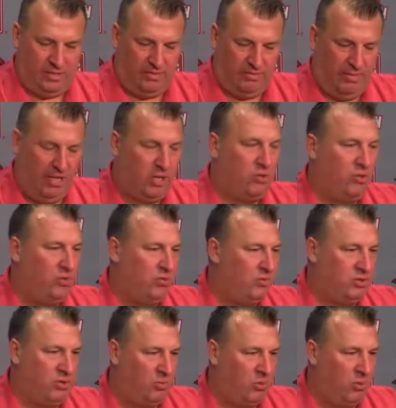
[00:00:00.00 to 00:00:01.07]

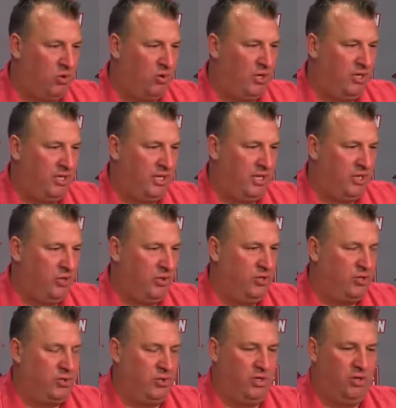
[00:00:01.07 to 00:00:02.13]
medical support or anything to go
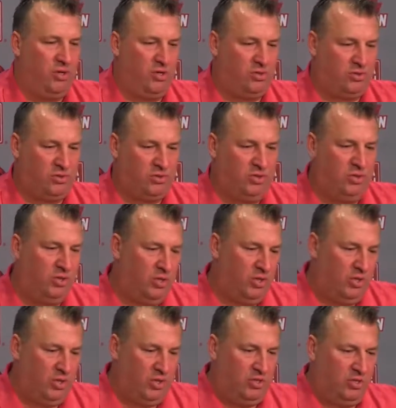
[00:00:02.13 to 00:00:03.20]
into it, and also
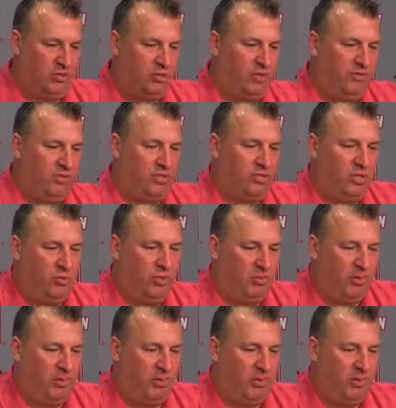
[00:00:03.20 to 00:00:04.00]
the services that we